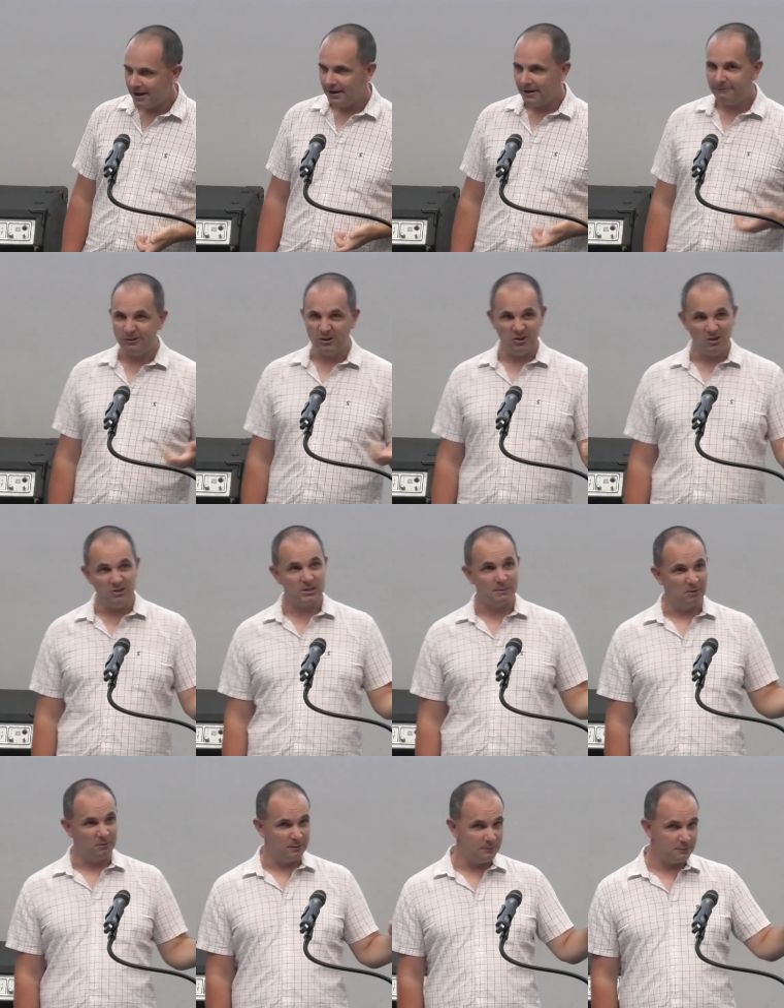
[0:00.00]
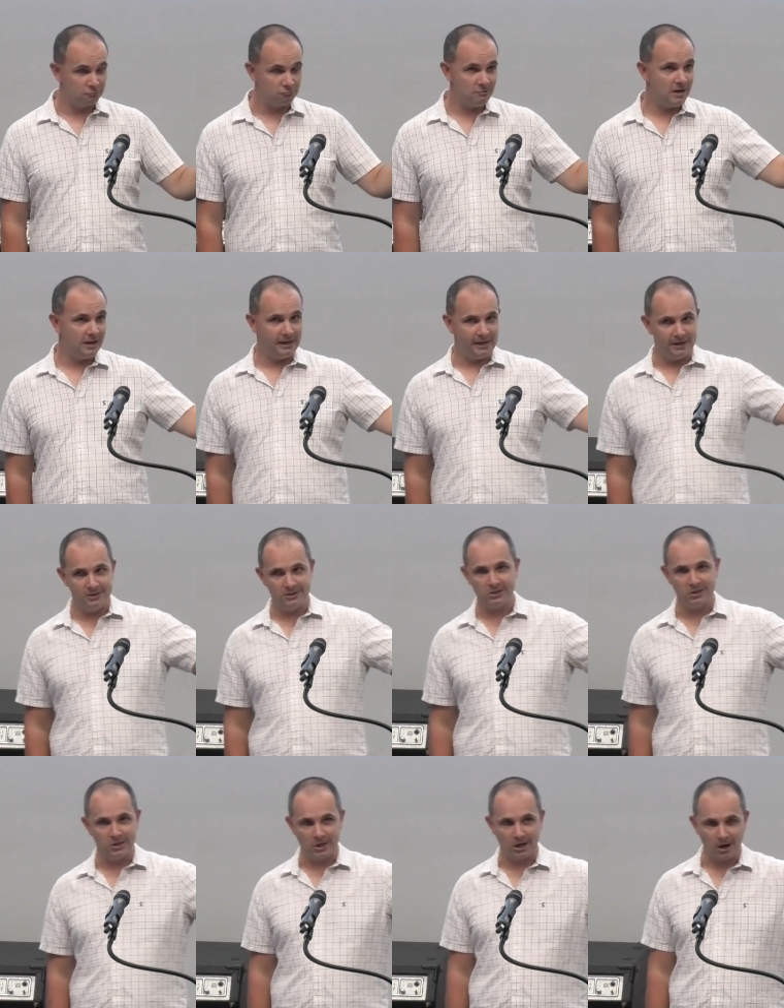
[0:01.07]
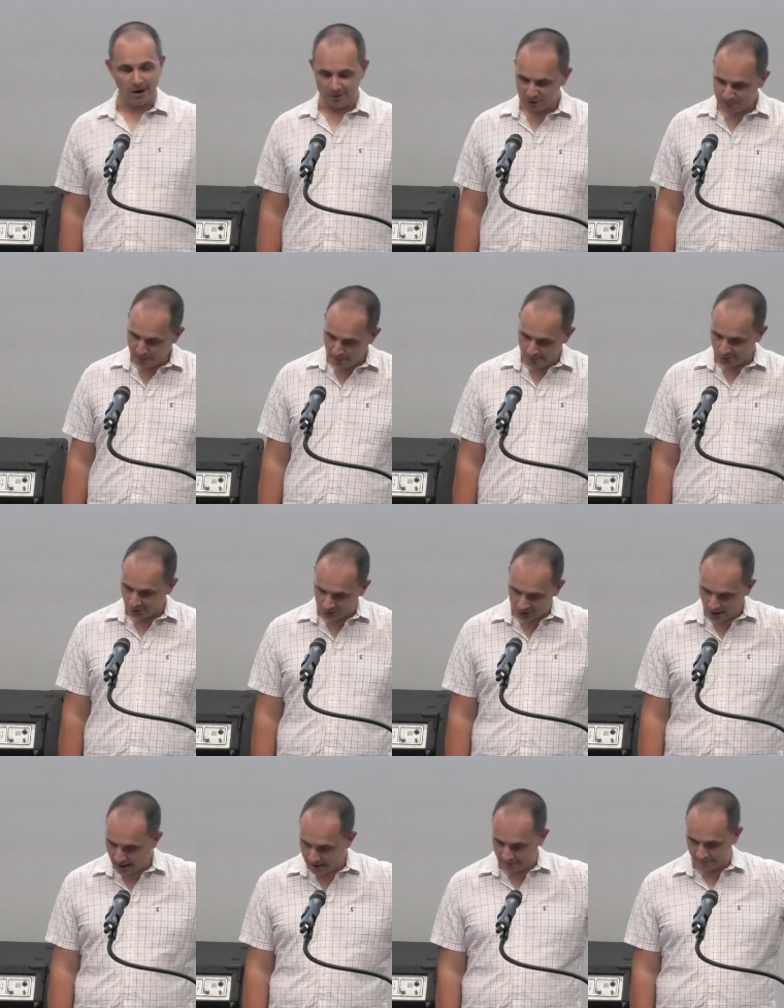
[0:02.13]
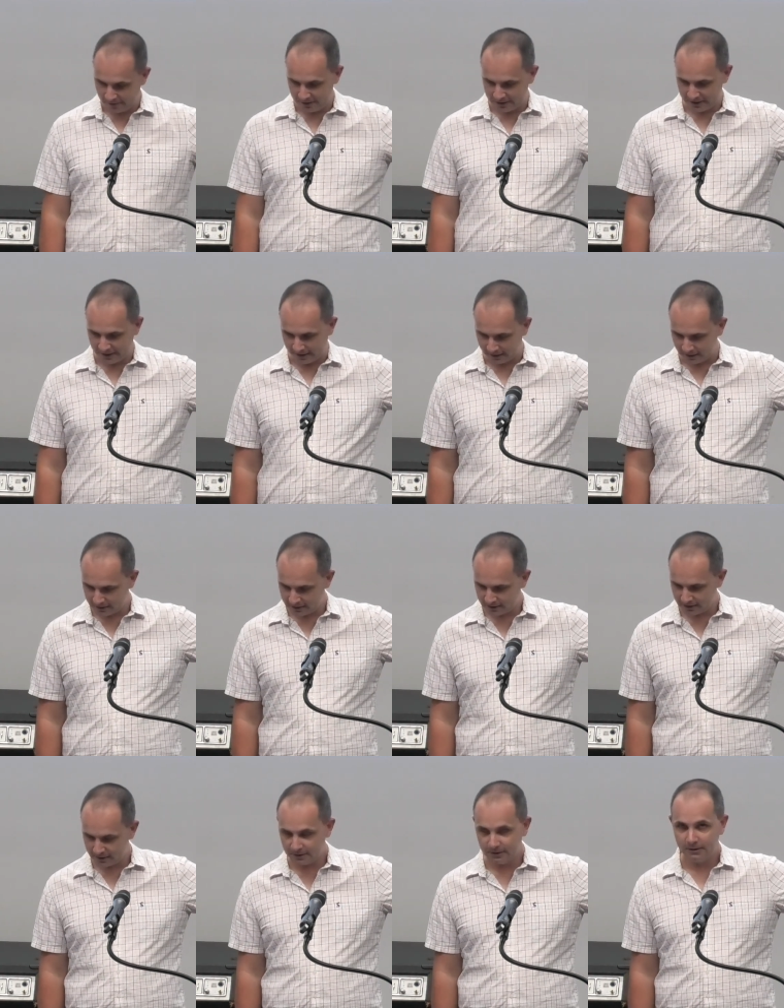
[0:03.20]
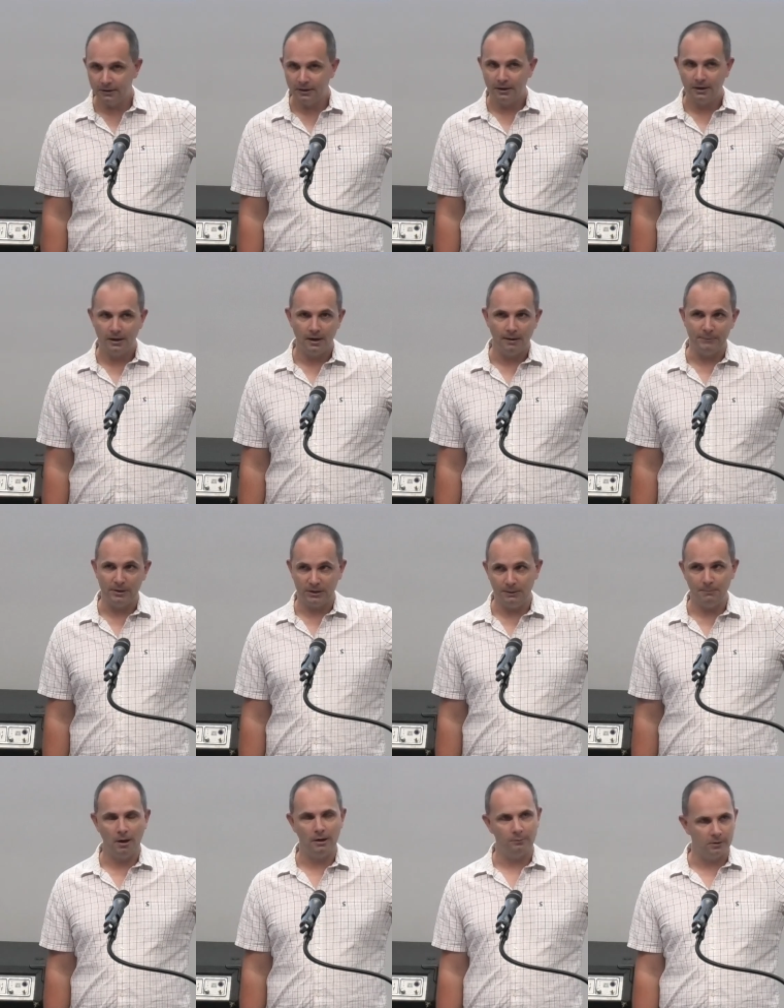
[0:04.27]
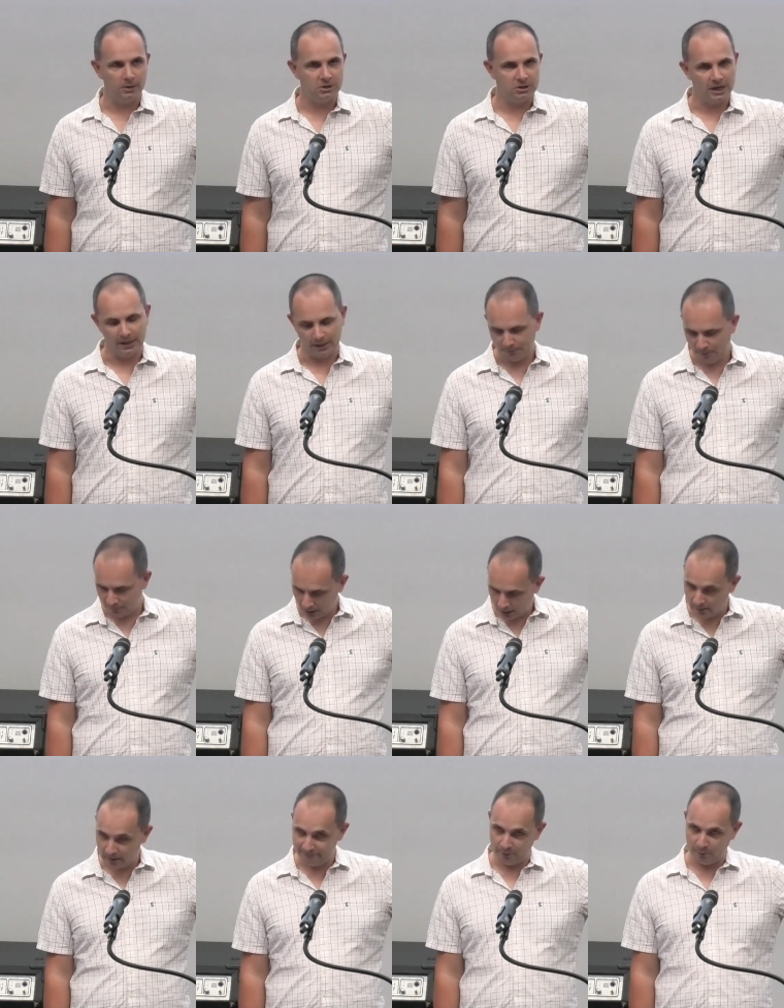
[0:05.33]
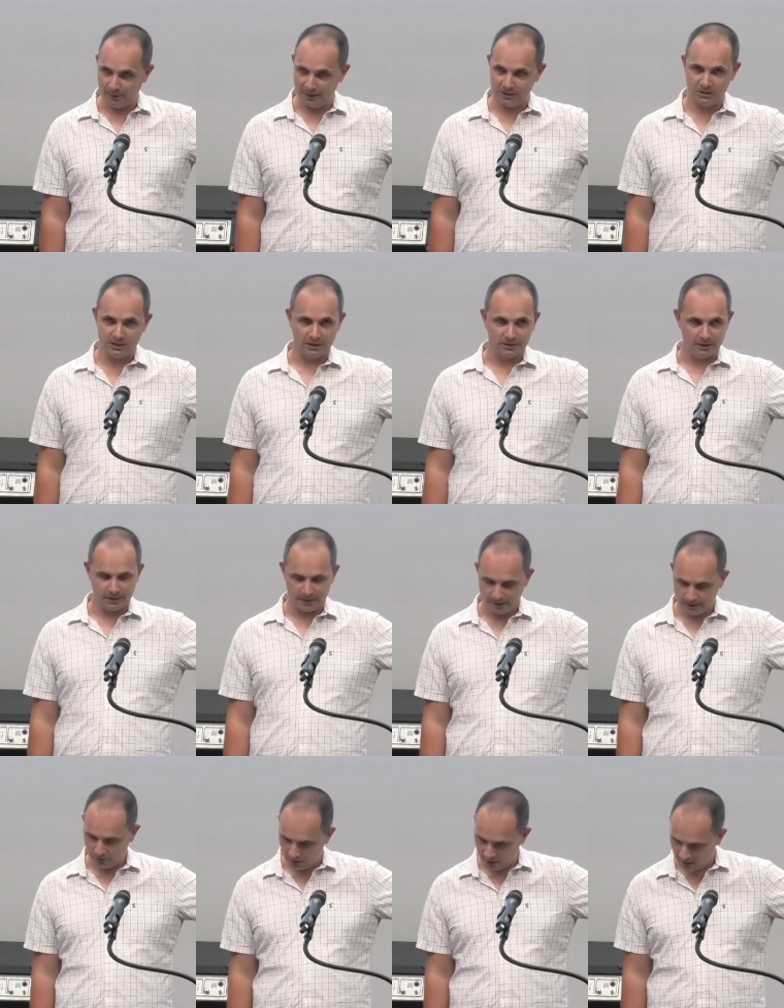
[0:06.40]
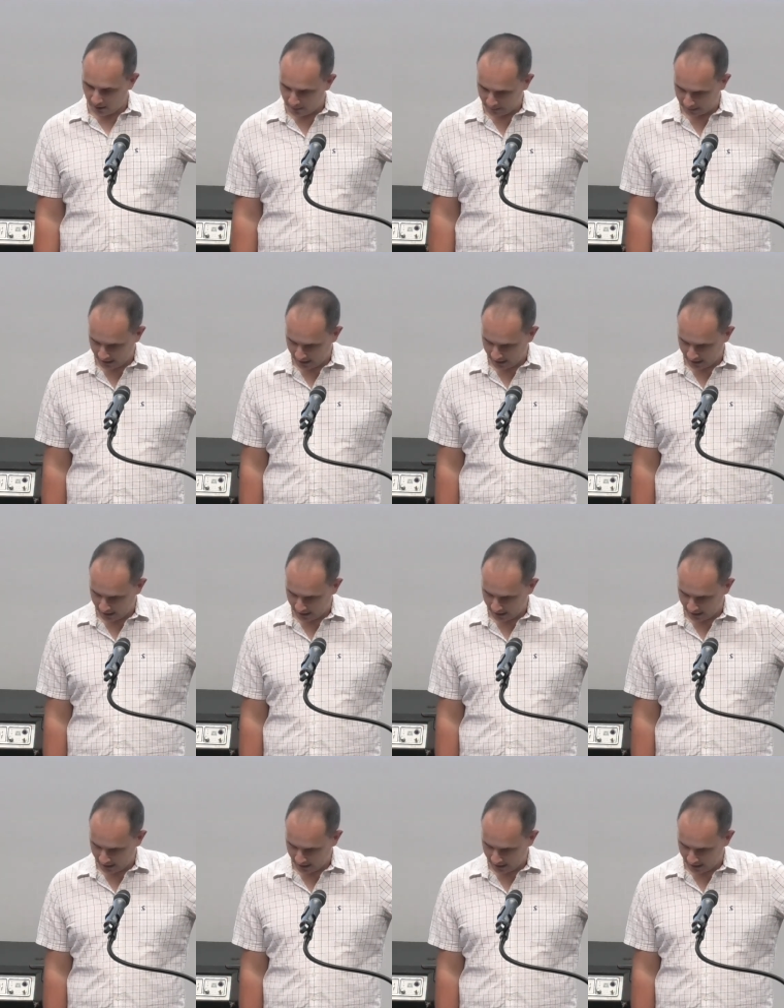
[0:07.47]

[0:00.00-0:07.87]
if you knew someone who was really into the kind of spiritual side of those things, and then you might want to check. You might want to go out of your way to check that, that you're not harming